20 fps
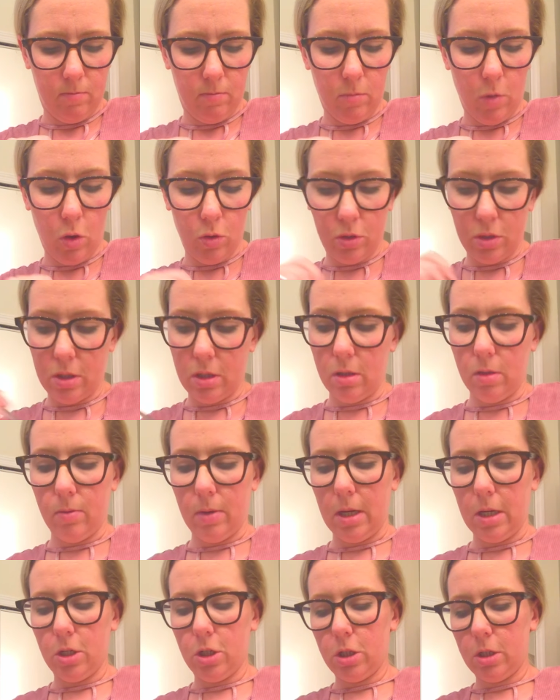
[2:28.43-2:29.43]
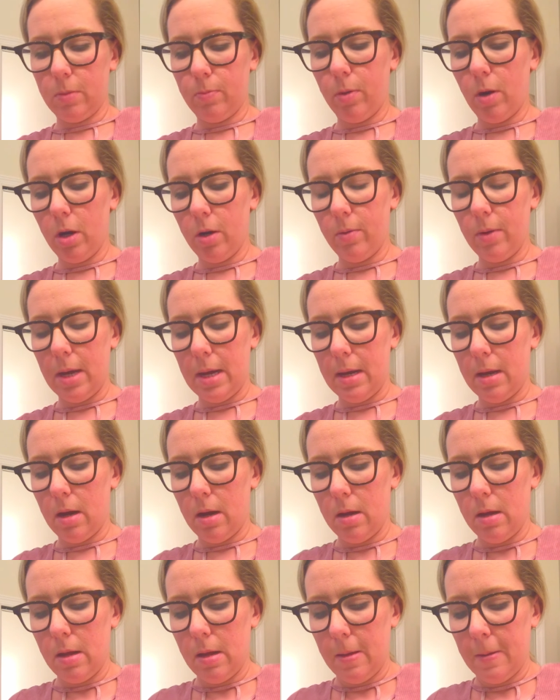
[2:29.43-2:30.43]
most of the way, just part way.
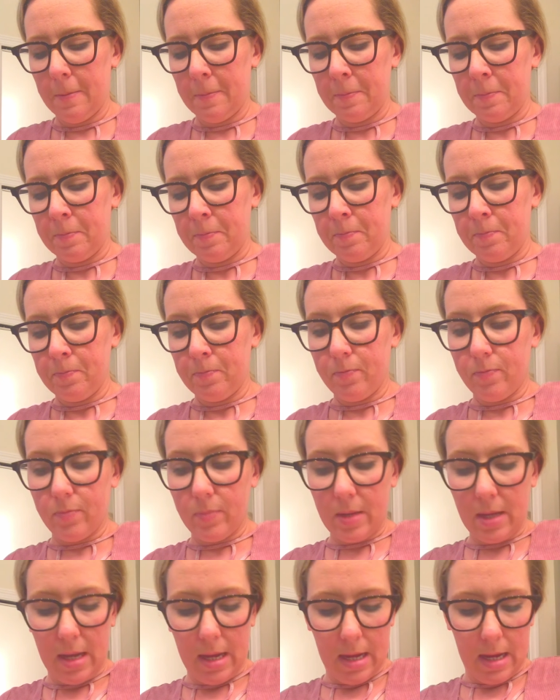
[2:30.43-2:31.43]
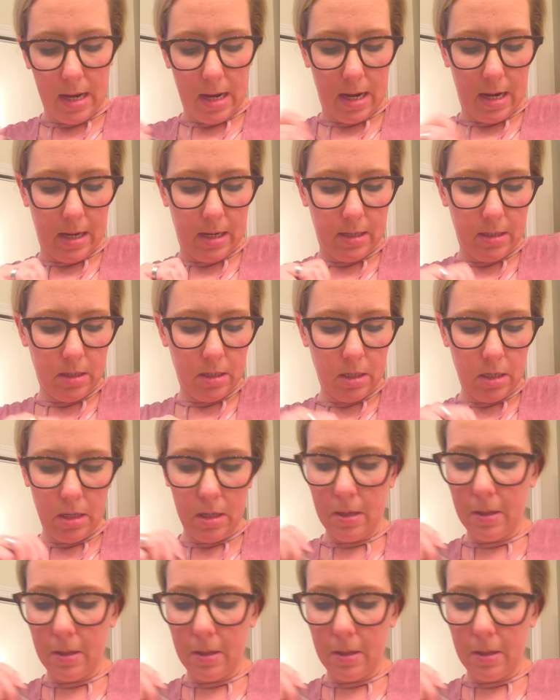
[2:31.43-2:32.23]
And I'm gonna